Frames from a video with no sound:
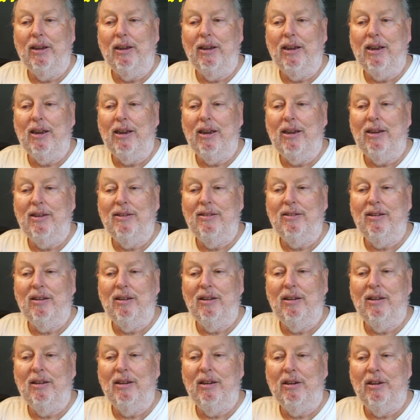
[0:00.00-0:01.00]
He's
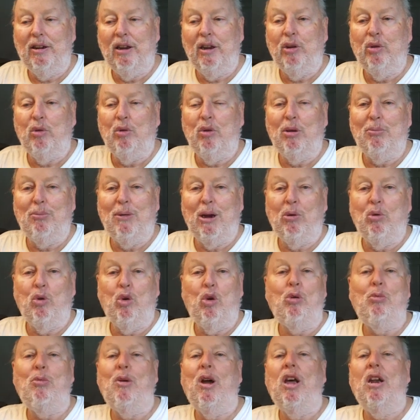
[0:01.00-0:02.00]
another one of my
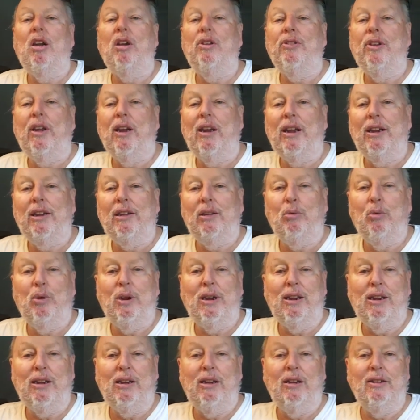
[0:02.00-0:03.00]
role models. I like the
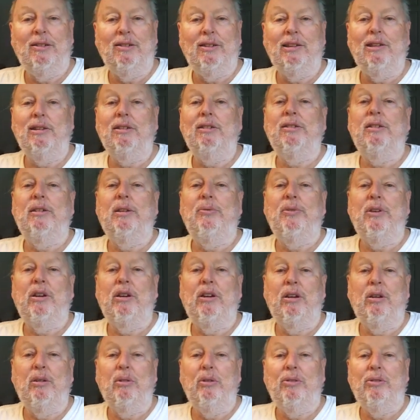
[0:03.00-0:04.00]
way he does his
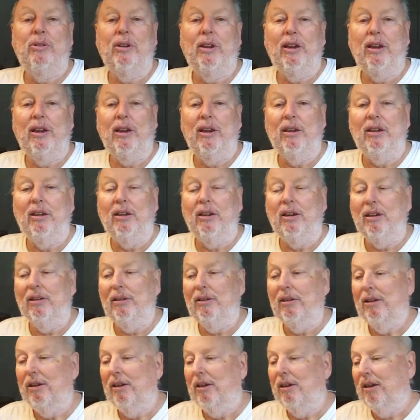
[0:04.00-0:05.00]
videos, and
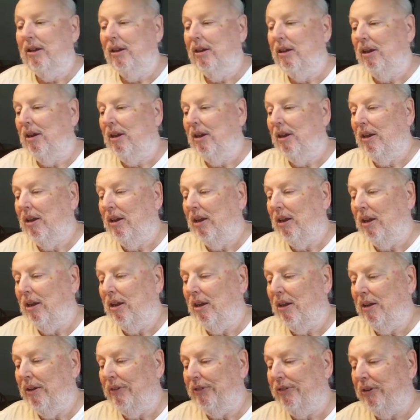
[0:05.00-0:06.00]

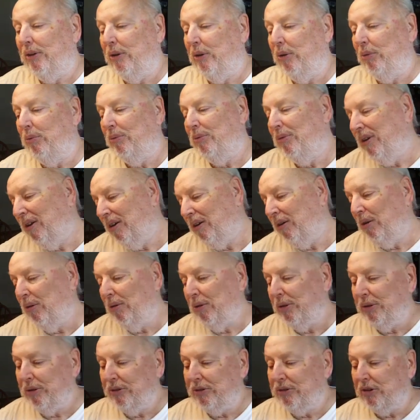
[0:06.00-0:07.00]
so
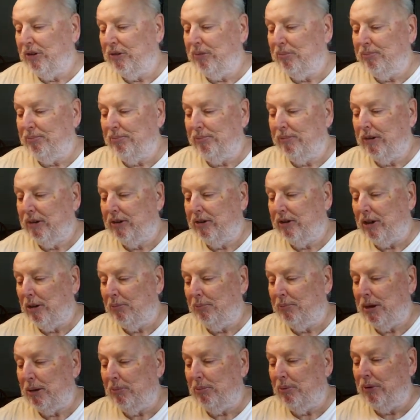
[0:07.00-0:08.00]
there's just
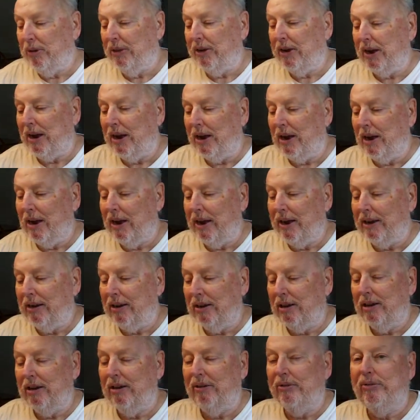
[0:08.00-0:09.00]
some people that I like
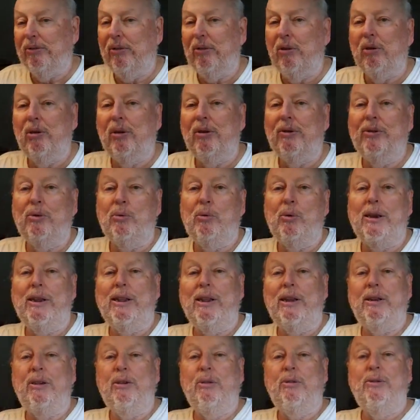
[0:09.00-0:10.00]
as far as the way
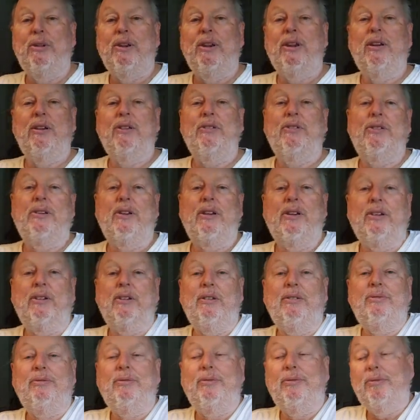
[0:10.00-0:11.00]
they do things,
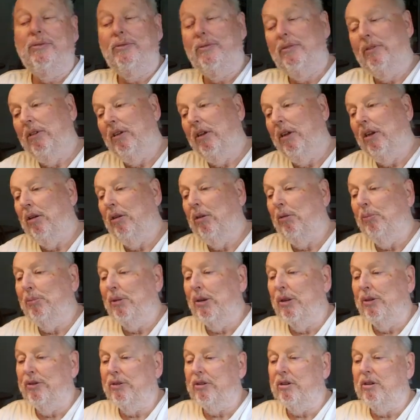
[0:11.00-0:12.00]
and
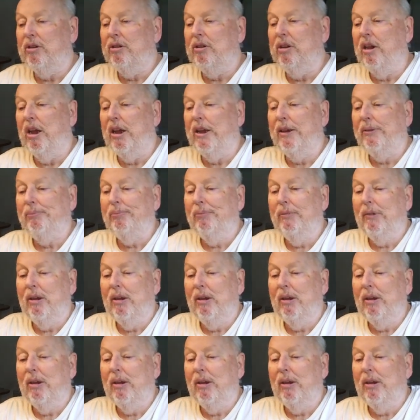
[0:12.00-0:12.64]
Bill's a good guy,